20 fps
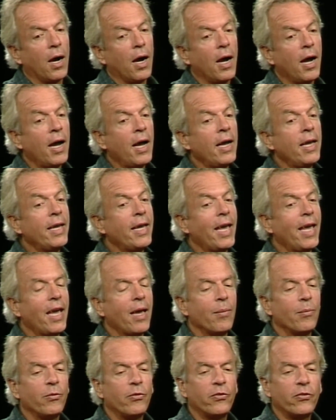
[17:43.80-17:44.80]
I
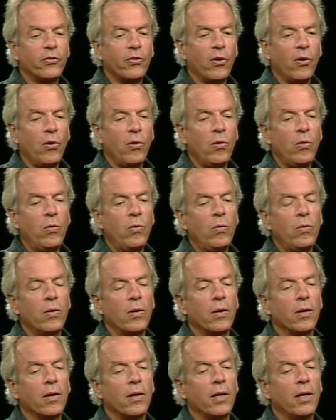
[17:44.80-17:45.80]
am
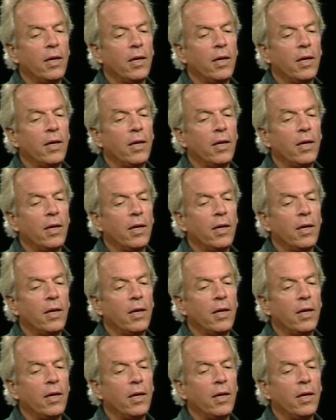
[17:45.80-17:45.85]
so